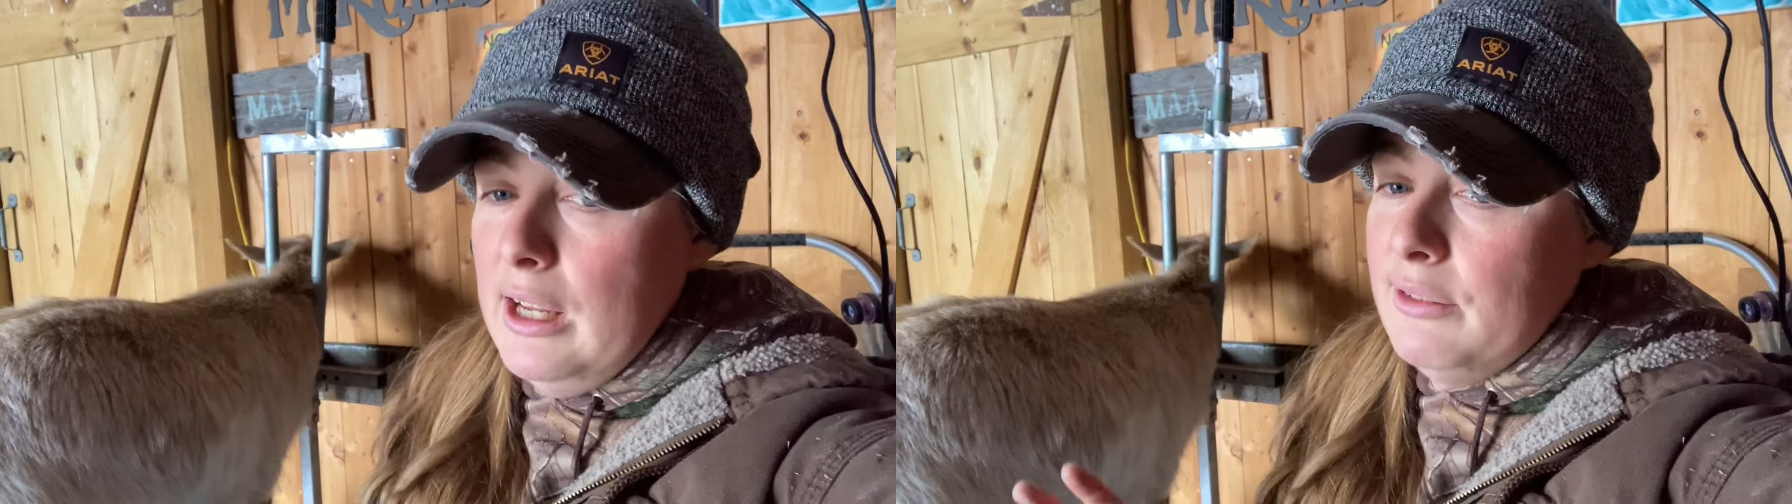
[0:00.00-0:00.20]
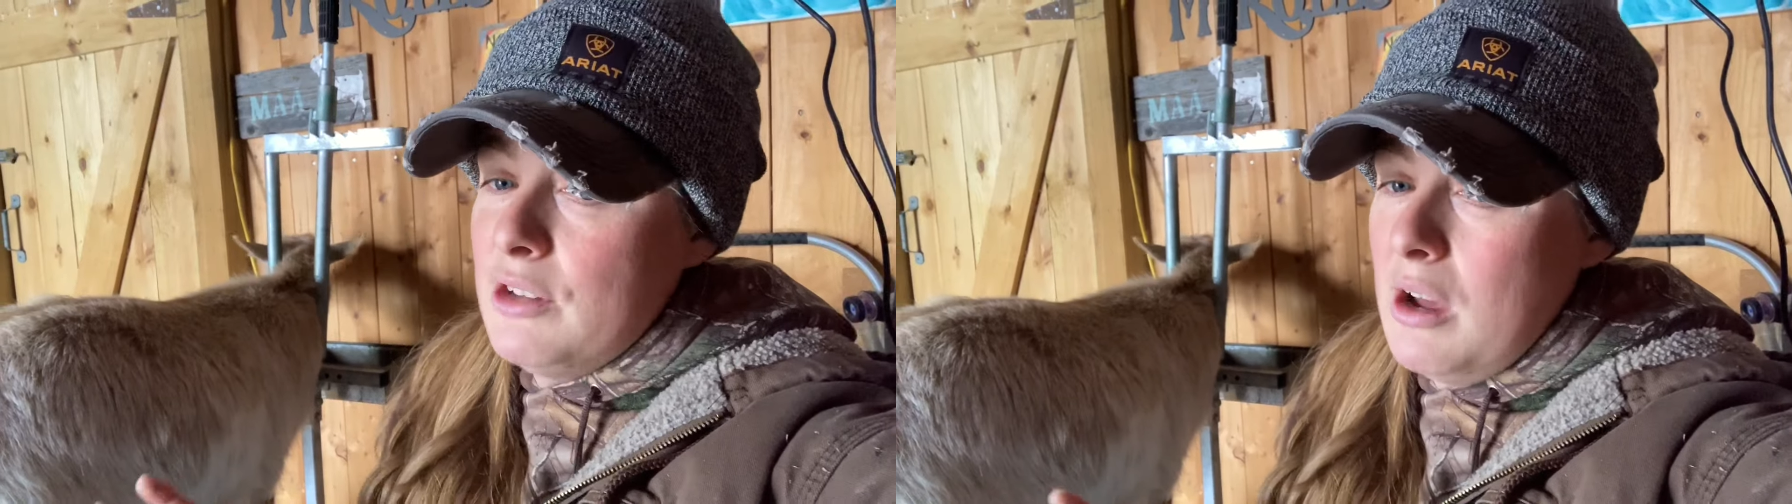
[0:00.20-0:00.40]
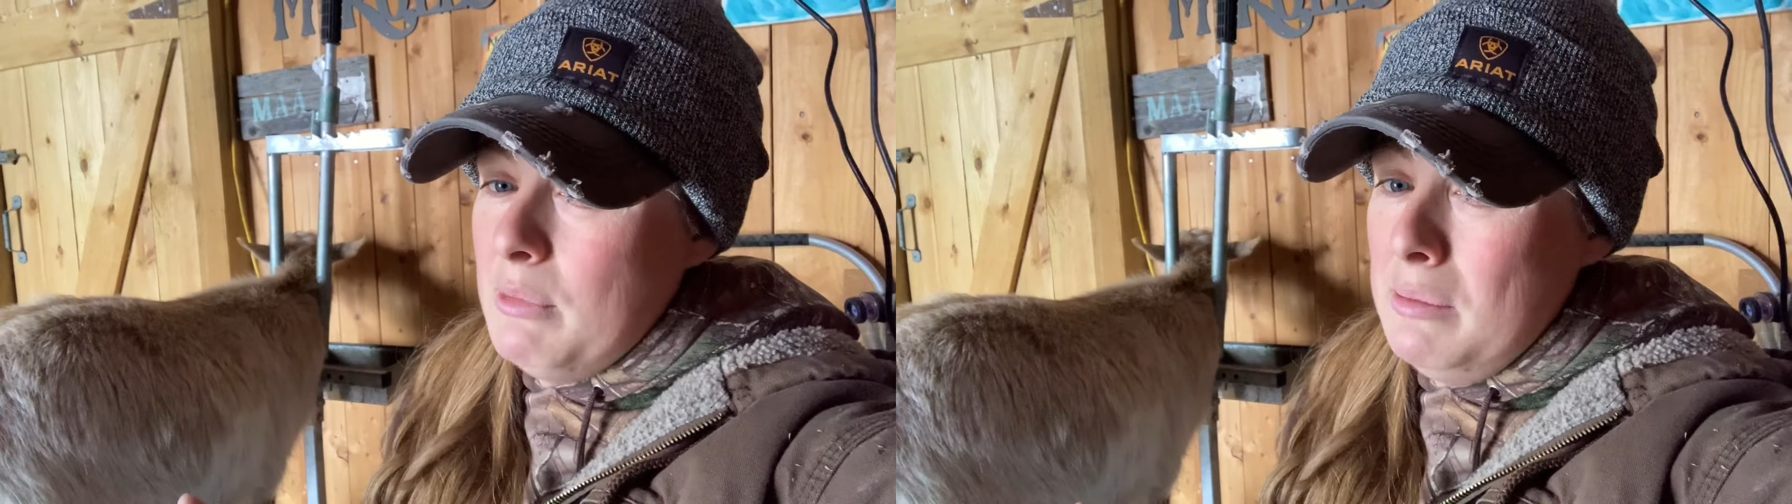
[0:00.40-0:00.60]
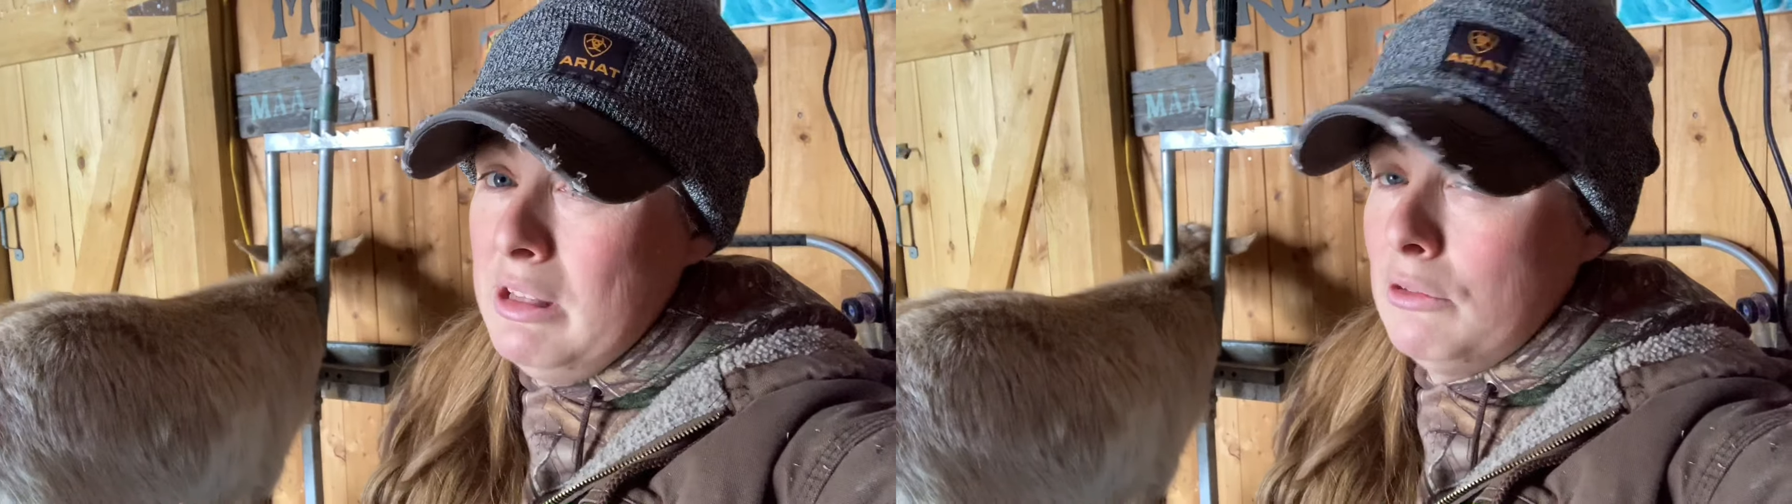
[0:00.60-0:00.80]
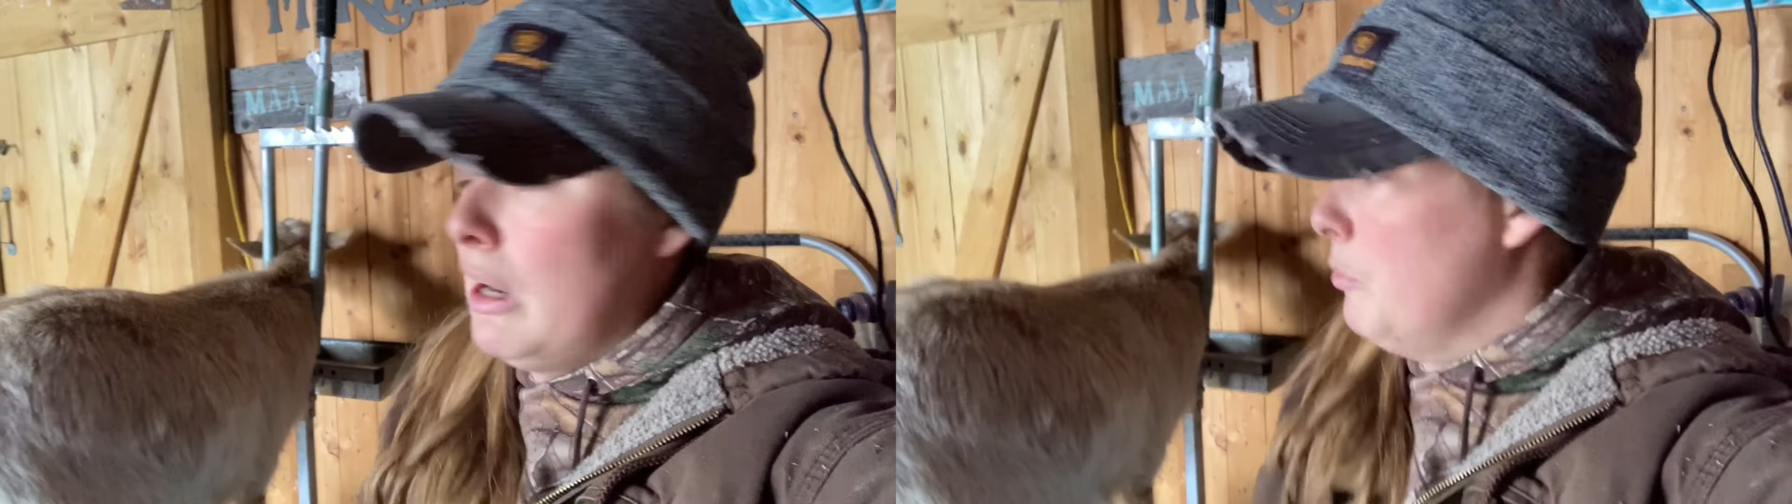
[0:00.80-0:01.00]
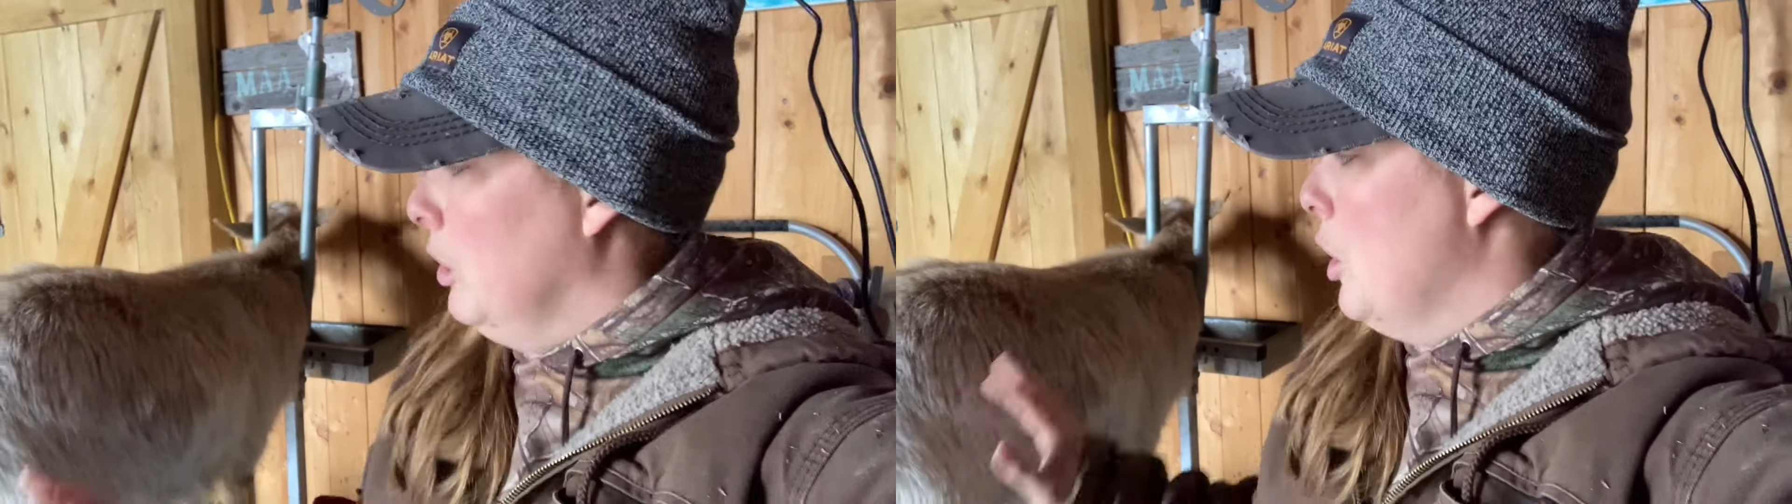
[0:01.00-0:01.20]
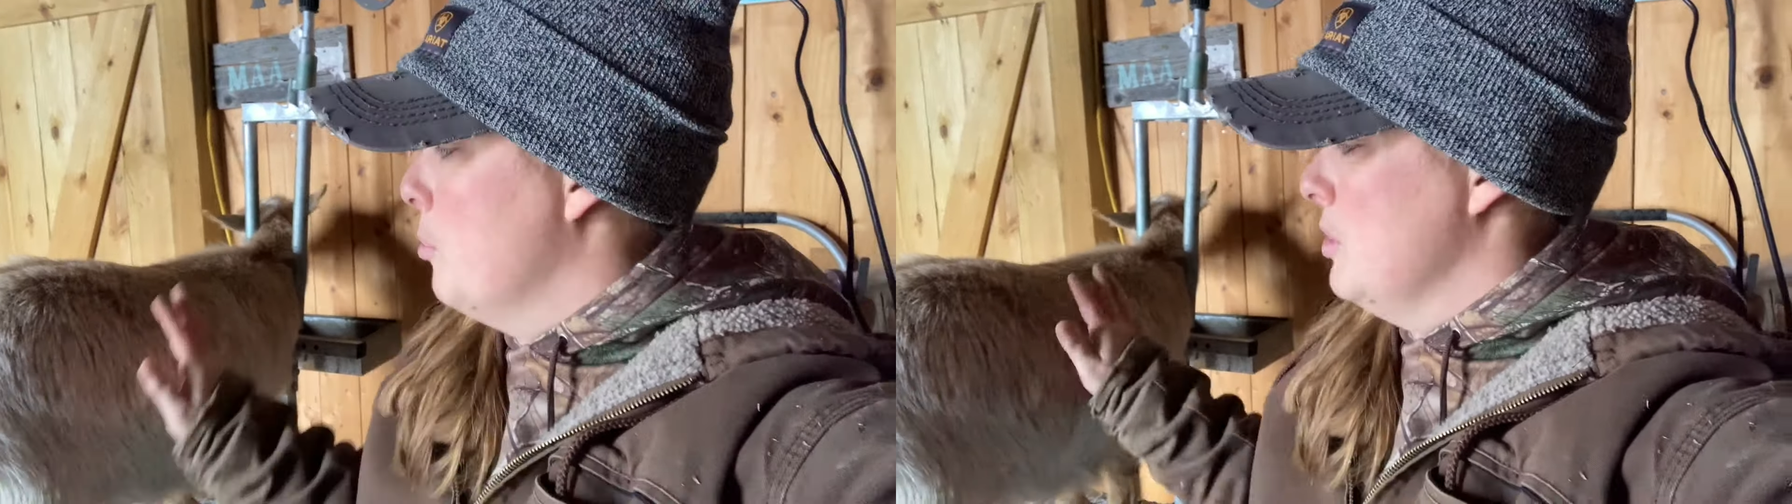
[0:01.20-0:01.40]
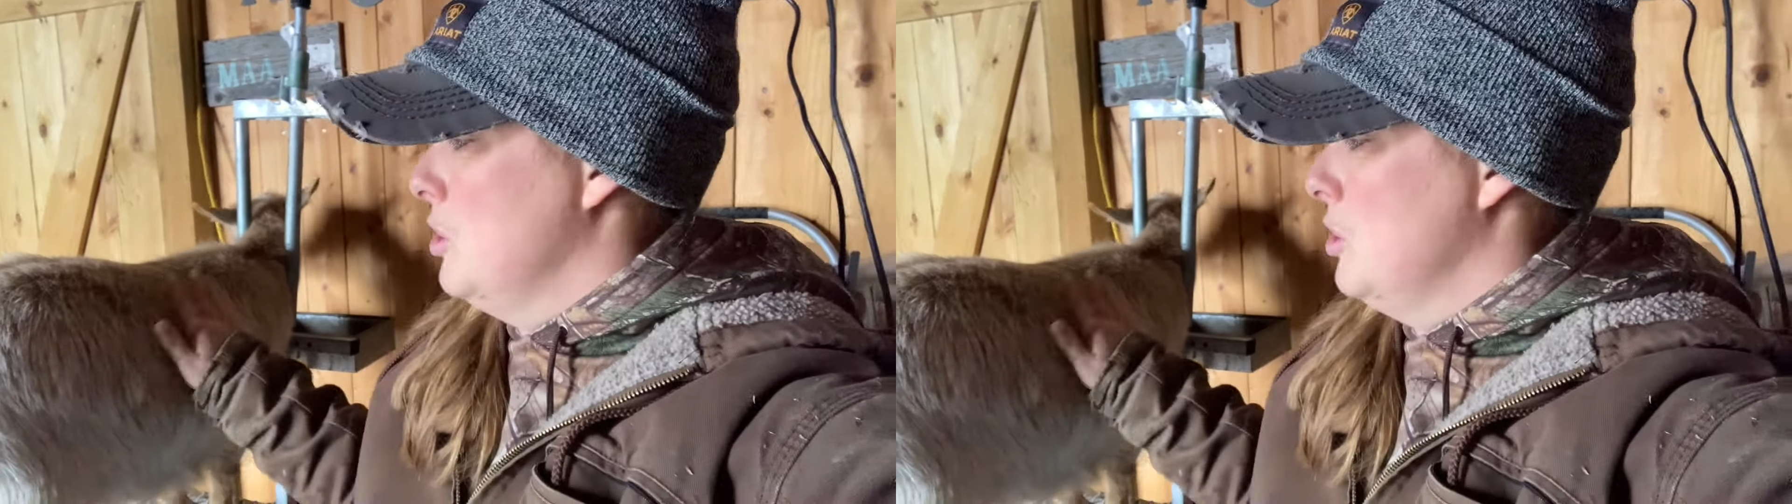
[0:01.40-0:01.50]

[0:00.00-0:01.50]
if not maybe three, I'm really hoping